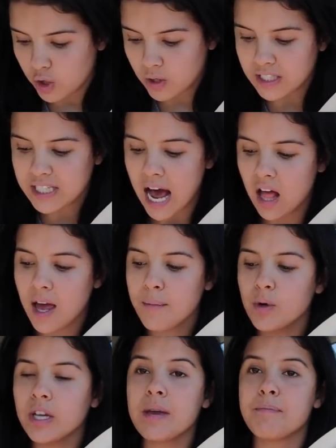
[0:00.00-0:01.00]
You can tell
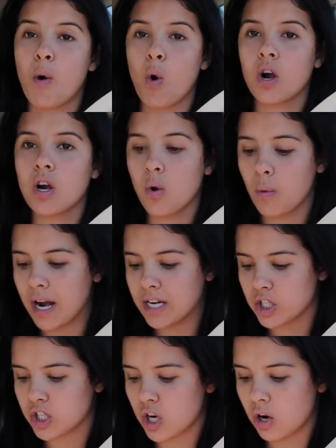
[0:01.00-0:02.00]
I'm really bored when
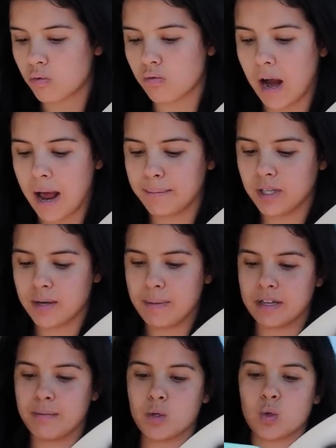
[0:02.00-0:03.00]
I just start rambling
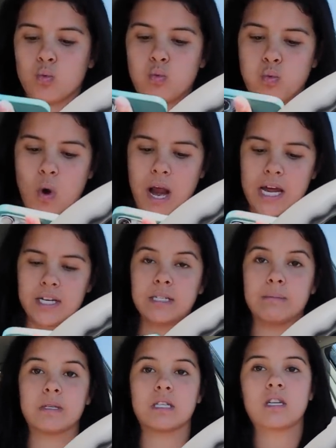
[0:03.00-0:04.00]
about the most
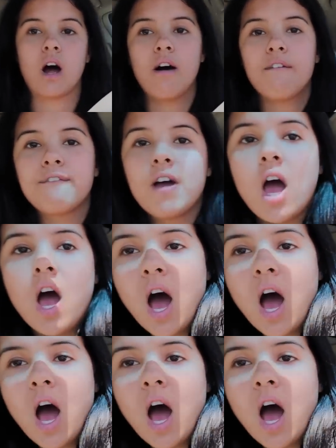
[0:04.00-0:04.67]
random stuff.